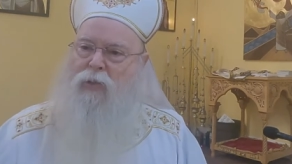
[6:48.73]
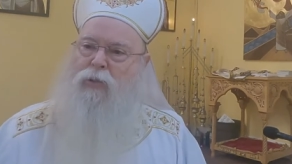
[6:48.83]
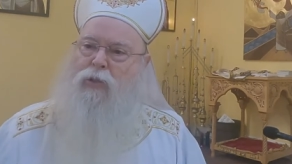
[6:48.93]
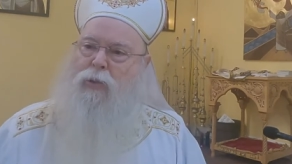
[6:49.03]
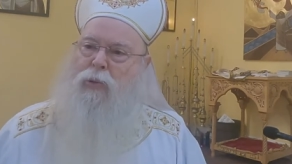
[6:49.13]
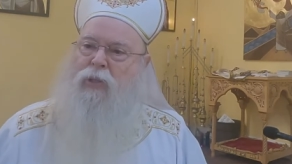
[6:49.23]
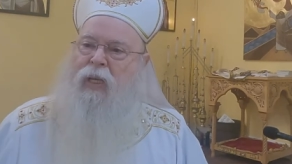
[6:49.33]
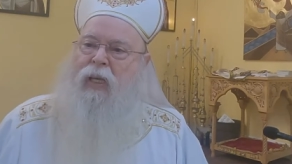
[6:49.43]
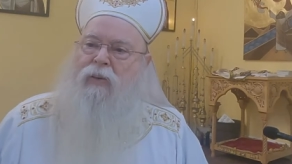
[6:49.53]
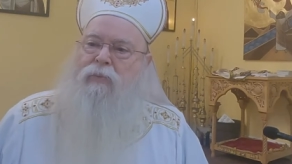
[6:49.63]
to do to
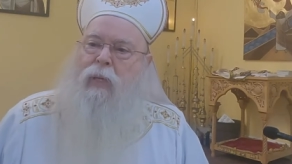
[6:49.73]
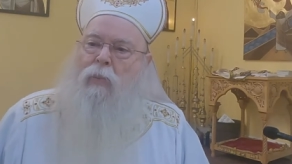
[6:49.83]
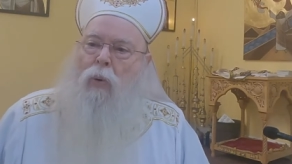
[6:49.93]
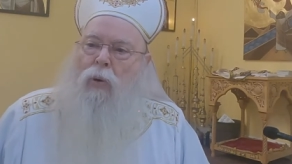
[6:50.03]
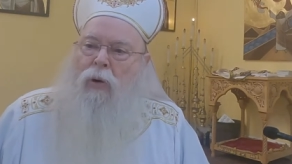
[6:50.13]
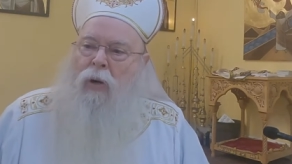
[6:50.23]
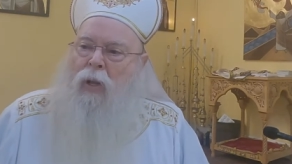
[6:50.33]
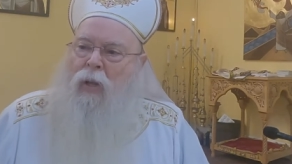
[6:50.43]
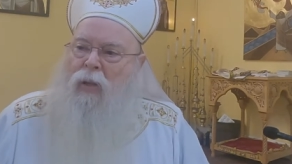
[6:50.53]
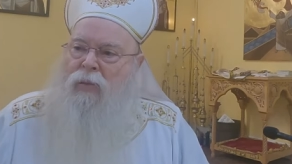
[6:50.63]
give me more
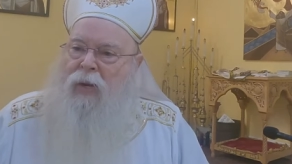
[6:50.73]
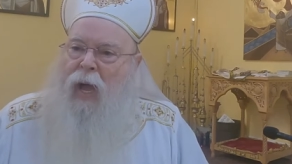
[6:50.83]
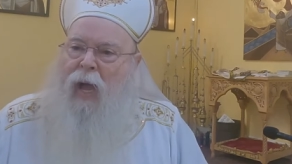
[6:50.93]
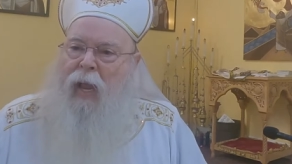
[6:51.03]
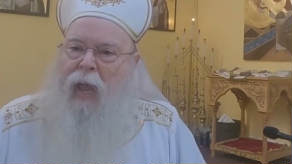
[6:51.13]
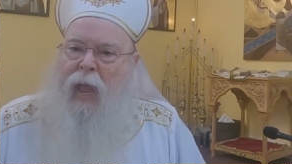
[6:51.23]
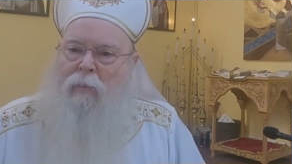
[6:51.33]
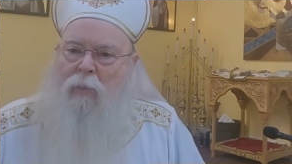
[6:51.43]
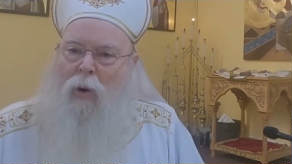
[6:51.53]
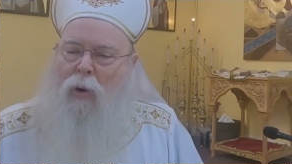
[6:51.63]
than I
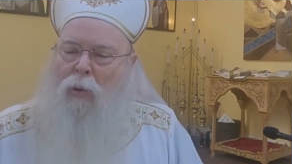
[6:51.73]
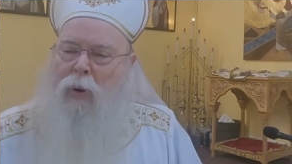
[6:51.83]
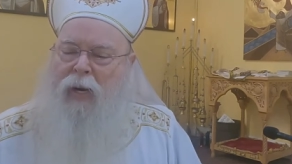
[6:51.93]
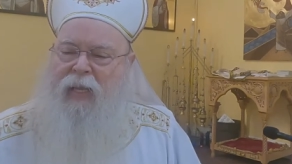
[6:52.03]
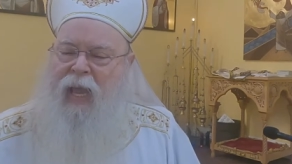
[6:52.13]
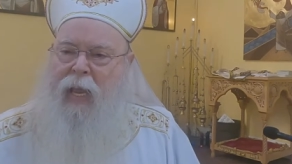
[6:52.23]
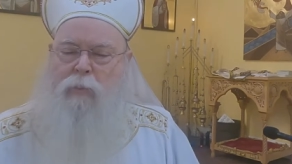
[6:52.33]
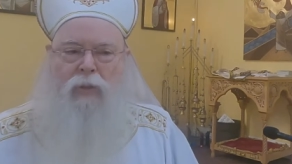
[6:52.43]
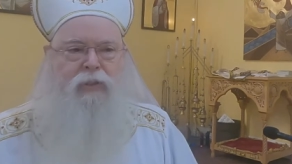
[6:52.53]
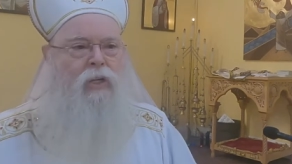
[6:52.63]
am already
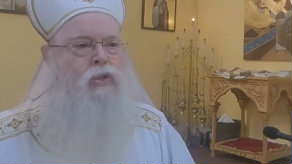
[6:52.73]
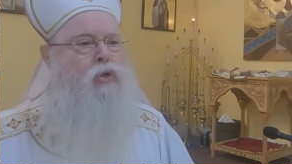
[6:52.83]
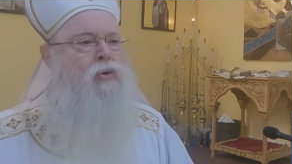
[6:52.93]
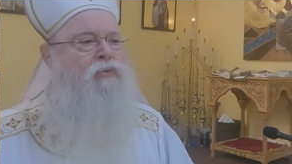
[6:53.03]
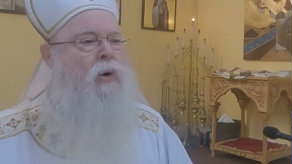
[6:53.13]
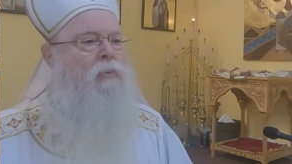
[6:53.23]
able to do for